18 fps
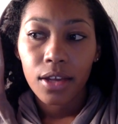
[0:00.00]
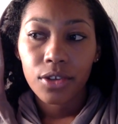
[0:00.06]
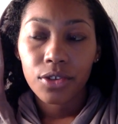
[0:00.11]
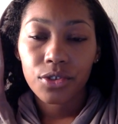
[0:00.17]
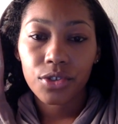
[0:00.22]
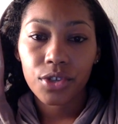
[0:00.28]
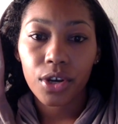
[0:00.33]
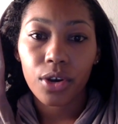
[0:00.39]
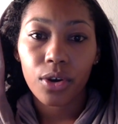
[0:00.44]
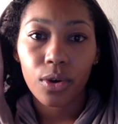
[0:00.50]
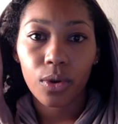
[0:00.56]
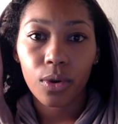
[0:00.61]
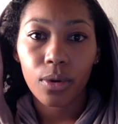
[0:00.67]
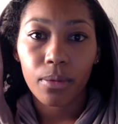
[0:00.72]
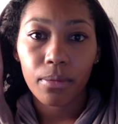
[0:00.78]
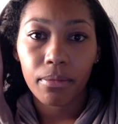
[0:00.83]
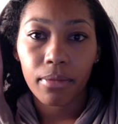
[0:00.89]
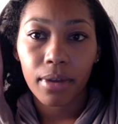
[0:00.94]
So
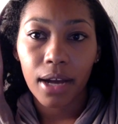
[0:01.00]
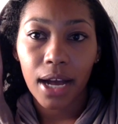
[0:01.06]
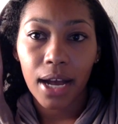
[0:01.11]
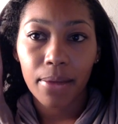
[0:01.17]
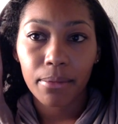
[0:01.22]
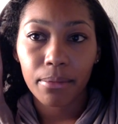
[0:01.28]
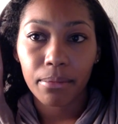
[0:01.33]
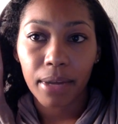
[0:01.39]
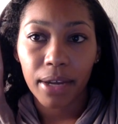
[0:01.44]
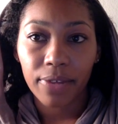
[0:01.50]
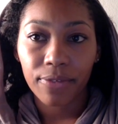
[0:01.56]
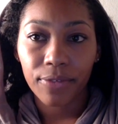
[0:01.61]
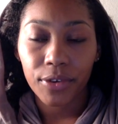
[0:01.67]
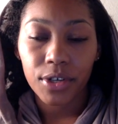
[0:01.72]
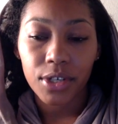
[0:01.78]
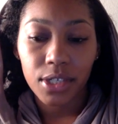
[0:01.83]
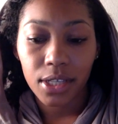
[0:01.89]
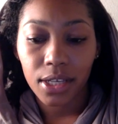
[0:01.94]
my
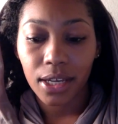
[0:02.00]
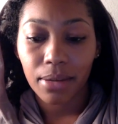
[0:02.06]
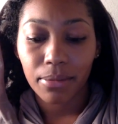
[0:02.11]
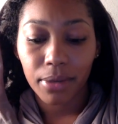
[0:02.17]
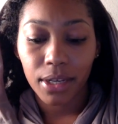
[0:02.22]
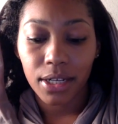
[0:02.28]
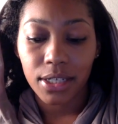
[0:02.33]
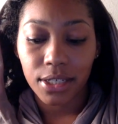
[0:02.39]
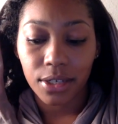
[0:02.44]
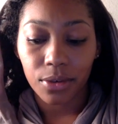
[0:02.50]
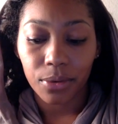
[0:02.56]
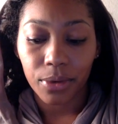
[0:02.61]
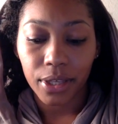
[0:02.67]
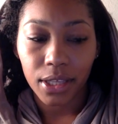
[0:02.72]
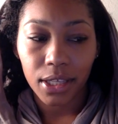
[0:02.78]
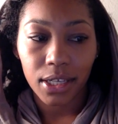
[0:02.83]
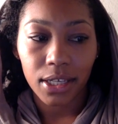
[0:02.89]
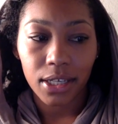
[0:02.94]
first thing I'm going to deal
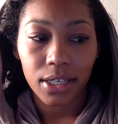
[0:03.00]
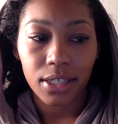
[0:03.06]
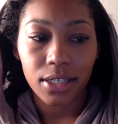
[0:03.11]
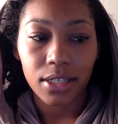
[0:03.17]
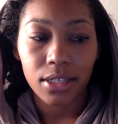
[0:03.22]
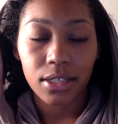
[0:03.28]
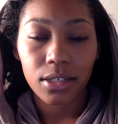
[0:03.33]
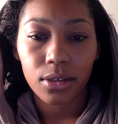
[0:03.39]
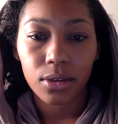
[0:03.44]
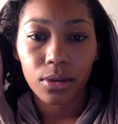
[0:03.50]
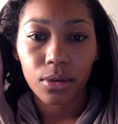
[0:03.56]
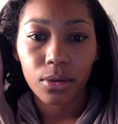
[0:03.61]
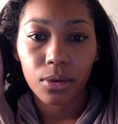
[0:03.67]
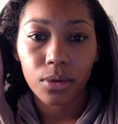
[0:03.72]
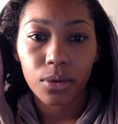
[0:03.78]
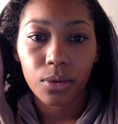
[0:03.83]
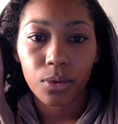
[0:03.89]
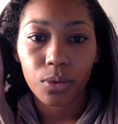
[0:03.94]
with is,
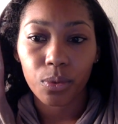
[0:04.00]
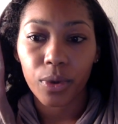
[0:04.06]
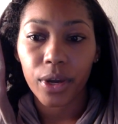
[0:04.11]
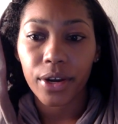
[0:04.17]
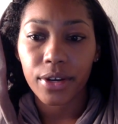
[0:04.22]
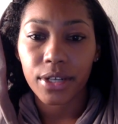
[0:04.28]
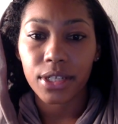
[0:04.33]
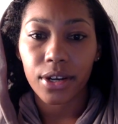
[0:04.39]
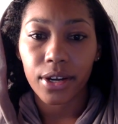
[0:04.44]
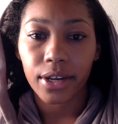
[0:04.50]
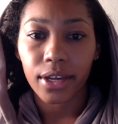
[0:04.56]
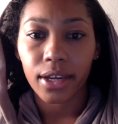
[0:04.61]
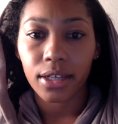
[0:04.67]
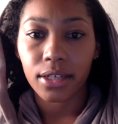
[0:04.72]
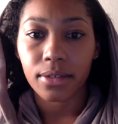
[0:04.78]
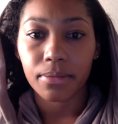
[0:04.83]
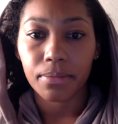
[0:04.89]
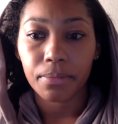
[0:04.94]
where is our
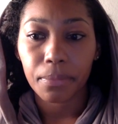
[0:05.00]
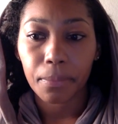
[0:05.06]
kingdom?